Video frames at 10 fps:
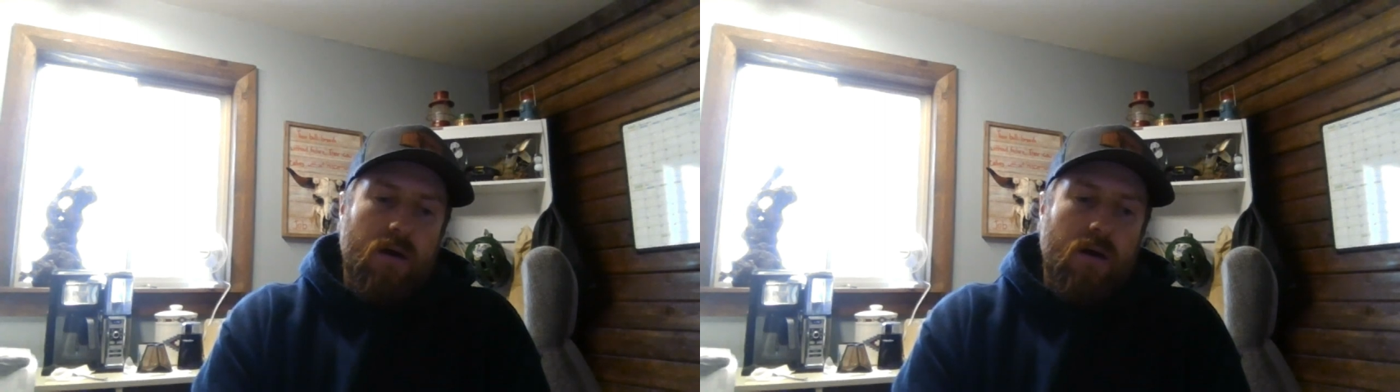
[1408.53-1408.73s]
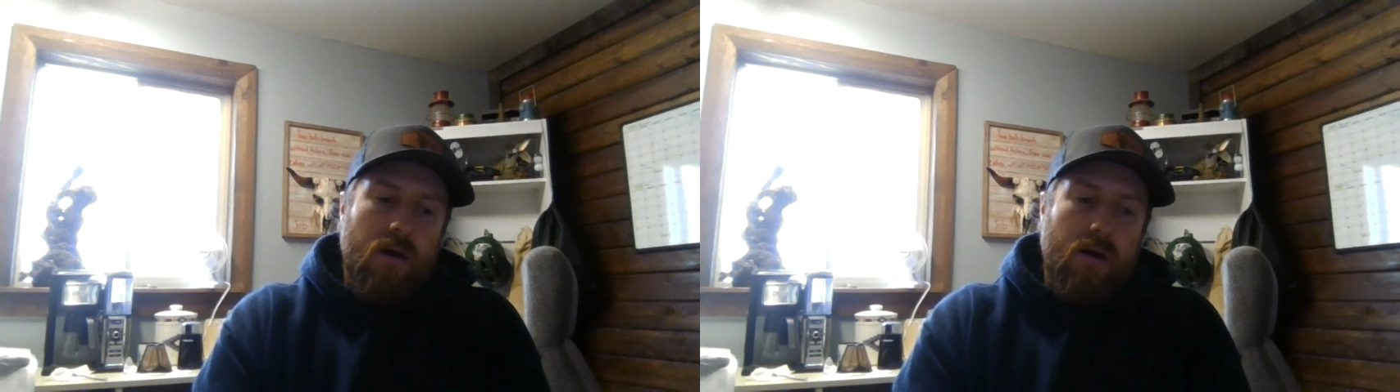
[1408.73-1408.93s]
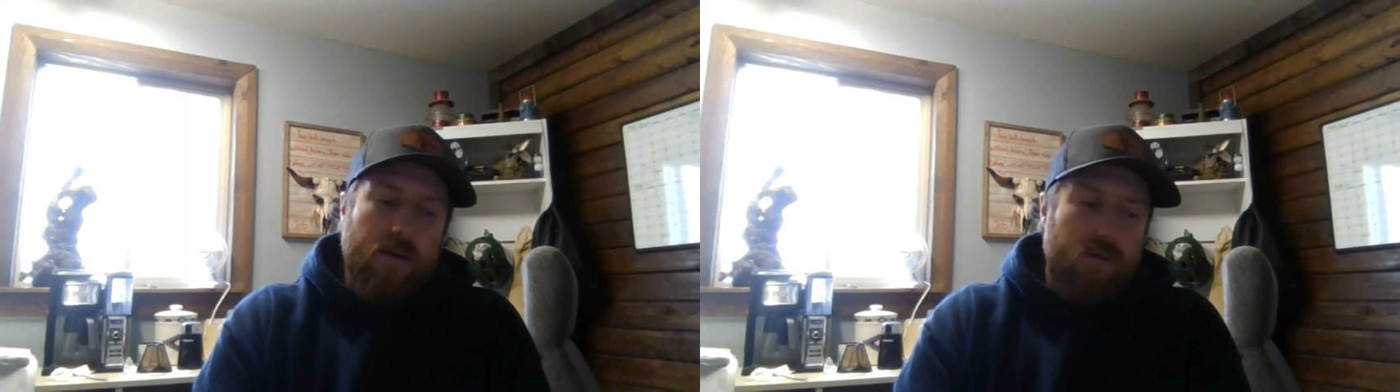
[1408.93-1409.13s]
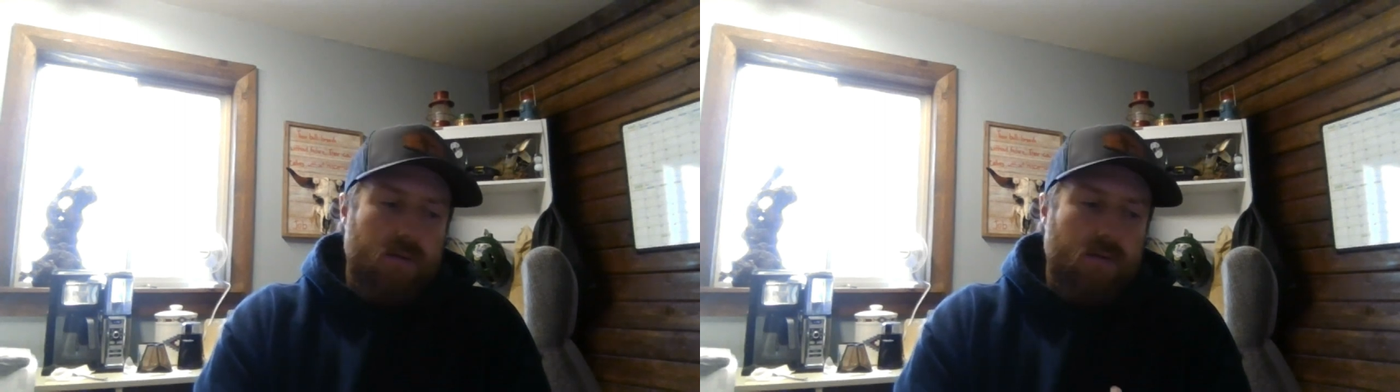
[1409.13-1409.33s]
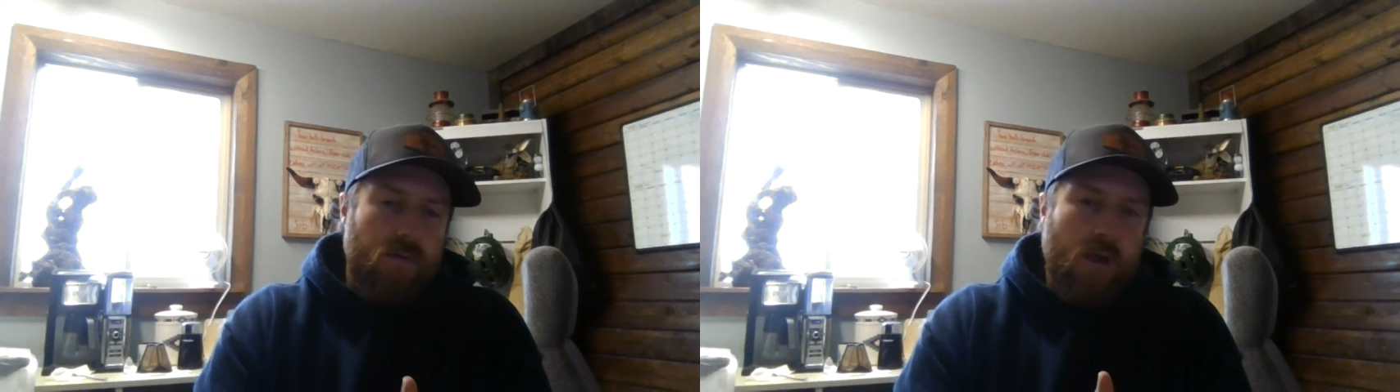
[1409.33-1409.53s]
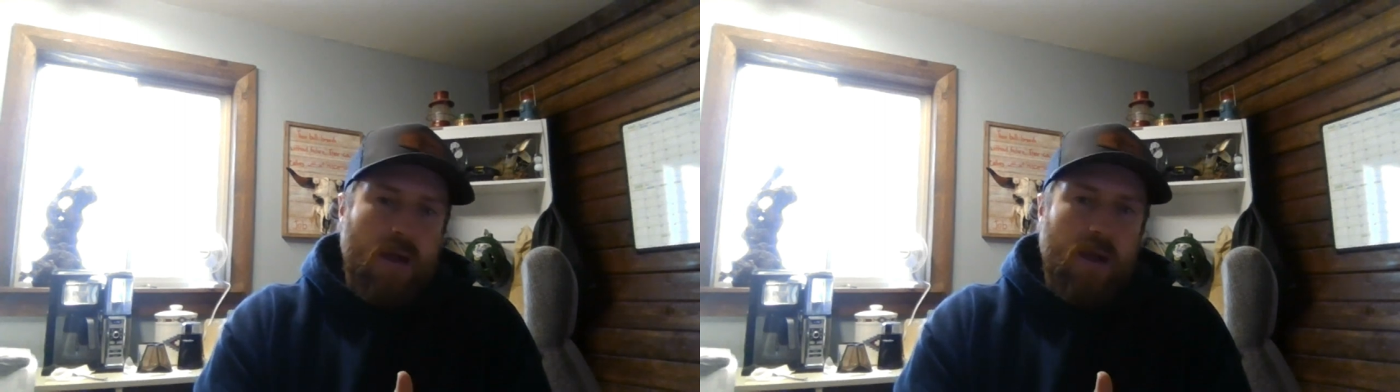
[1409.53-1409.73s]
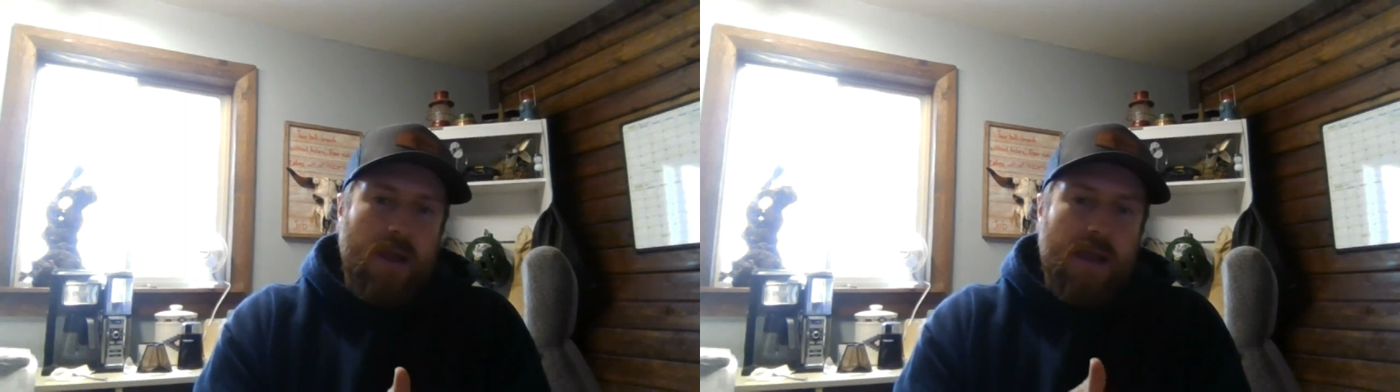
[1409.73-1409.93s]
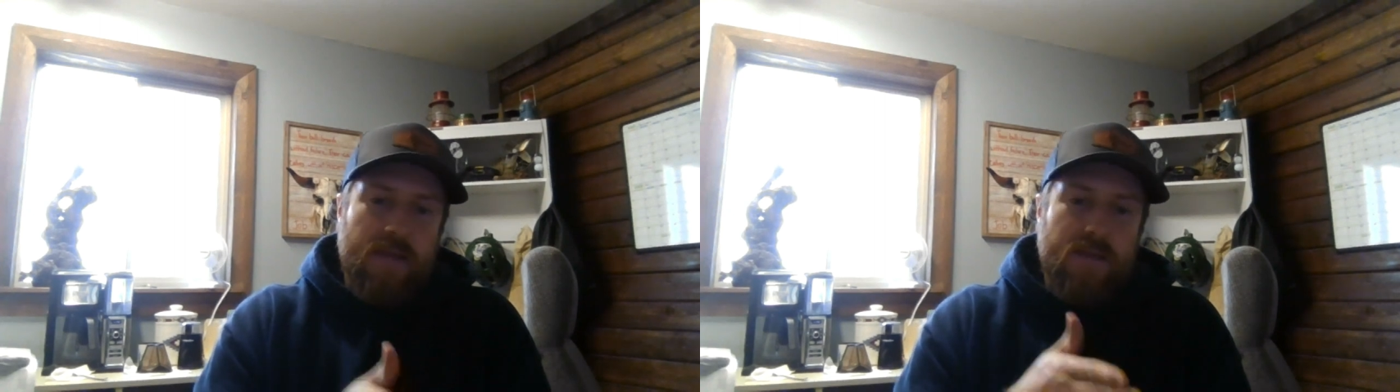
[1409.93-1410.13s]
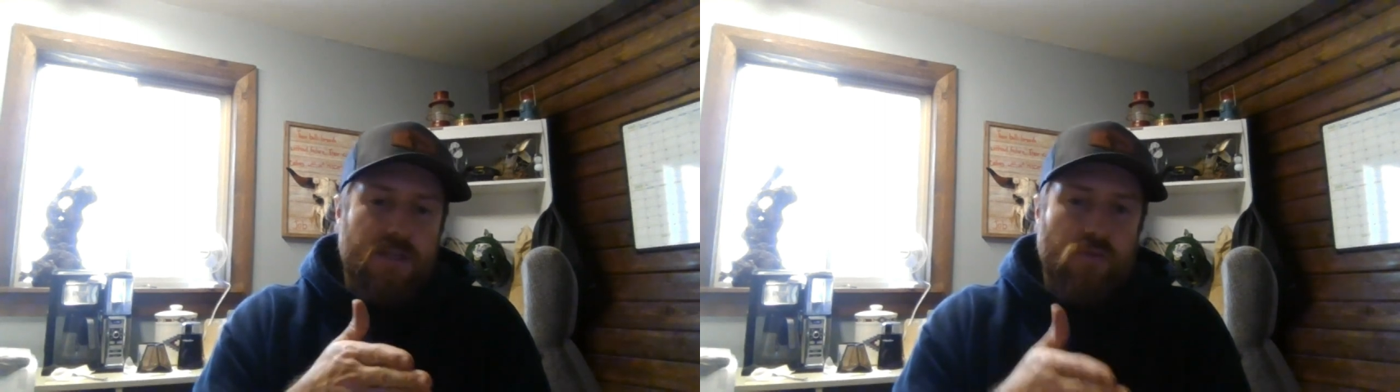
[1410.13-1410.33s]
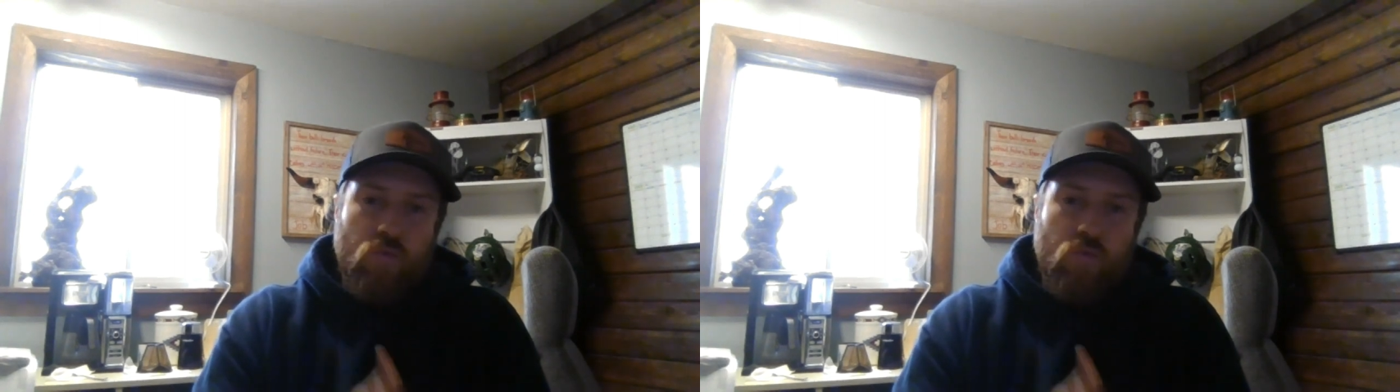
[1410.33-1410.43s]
on, hey, this is